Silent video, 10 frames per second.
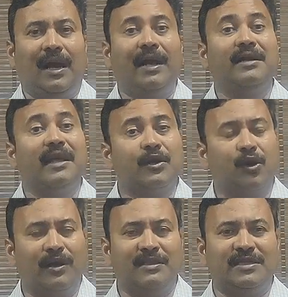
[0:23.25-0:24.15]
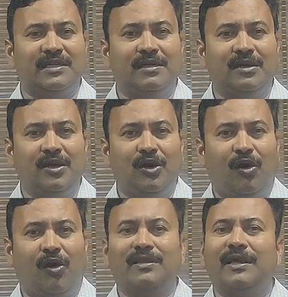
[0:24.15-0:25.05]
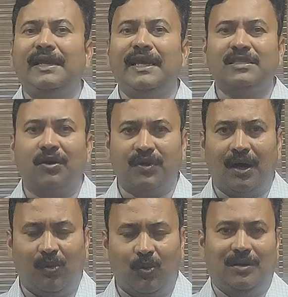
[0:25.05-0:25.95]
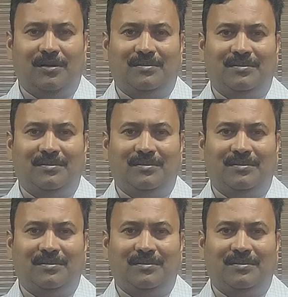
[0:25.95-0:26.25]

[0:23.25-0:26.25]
and technology are the needs of the hour.